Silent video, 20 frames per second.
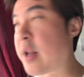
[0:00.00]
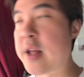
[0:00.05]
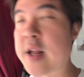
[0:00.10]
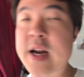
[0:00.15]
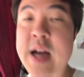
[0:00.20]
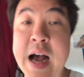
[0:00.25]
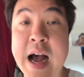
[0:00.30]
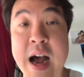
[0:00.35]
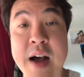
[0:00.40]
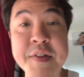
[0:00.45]
And
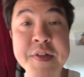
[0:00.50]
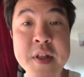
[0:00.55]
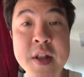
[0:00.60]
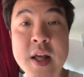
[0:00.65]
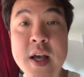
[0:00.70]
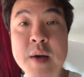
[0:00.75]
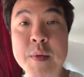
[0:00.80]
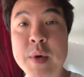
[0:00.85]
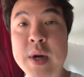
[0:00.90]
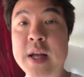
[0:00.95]
then after
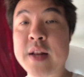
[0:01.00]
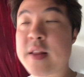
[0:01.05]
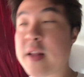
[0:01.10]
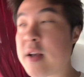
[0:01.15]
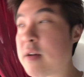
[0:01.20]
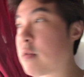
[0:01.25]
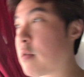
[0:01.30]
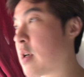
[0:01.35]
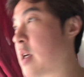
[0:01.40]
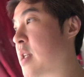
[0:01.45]
that, what I
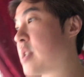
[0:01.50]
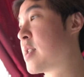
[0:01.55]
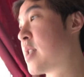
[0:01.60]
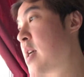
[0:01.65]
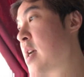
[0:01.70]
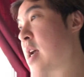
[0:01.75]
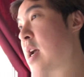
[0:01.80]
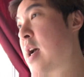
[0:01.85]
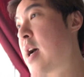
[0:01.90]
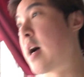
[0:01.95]
did was
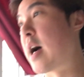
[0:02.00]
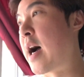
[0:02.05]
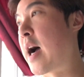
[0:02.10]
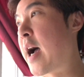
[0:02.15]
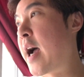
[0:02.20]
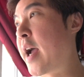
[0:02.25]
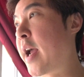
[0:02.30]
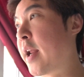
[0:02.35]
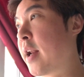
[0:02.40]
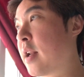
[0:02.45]

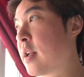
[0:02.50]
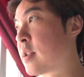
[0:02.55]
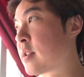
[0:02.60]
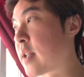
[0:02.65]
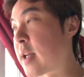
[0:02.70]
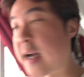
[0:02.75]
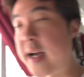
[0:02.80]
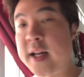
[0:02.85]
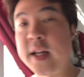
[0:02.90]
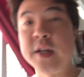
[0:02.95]
I
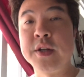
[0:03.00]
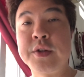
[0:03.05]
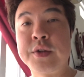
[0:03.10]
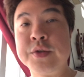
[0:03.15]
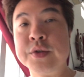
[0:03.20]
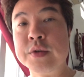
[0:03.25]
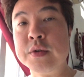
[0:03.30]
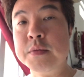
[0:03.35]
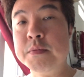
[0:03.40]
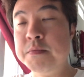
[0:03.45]
started
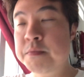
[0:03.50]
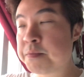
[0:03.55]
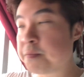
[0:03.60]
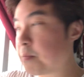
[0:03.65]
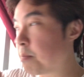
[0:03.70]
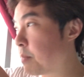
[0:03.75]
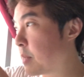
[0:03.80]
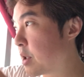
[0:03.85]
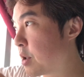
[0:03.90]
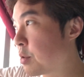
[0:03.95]
to
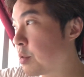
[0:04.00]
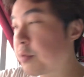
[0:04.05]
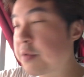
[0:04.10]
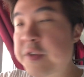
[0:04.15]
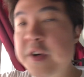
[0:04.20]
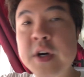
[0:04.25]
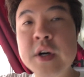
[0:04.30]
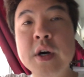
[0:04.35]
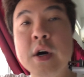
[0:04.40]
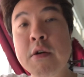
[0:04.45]

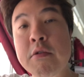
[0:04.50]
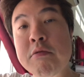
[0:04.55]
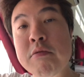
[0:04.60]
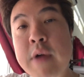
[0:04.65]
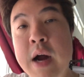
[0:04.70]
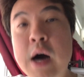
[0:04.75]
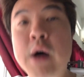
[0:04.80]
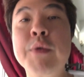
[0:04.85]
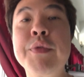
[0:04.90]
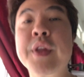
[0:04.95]
maneuver
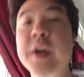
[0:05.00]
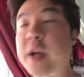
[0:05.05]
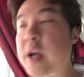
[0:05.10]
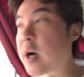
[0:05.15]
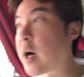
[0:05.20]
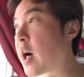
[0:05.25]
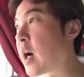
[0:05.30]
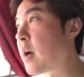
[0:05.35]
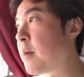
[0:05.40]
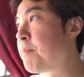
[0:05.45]
around the
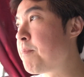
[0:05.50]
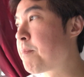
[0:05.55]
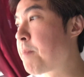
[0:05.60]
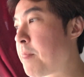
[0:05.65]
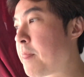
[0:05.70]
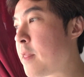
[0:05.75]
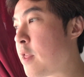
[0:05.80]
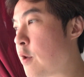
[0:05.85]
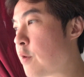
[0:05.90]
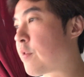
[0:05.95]
car
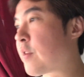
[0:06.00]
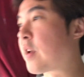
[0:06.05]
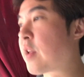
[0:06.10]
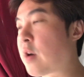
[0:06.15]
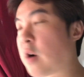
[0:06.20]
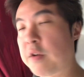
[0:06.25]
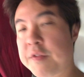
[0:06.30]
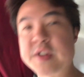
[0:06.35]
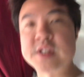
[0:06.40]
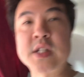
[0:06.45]

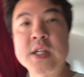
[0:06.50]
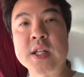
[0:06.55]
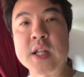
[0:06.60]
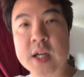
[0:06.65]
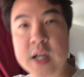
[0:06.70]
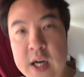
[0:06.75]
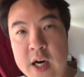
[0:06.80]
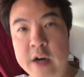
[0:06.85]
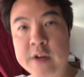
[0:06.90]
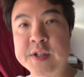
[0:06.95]
using obviously the
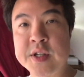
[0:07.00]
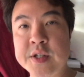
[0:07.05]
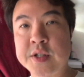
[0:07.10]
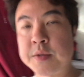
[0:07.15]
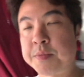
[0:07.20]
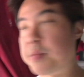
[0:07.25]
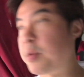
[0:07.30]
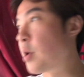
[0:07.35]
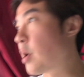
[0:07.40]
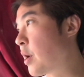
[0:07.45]
car as a
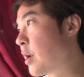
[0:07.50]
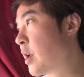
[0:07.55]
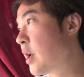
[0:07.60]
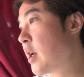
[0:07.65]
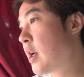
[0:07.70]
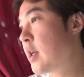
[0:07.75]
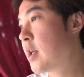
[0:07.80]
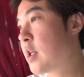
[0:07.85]
support.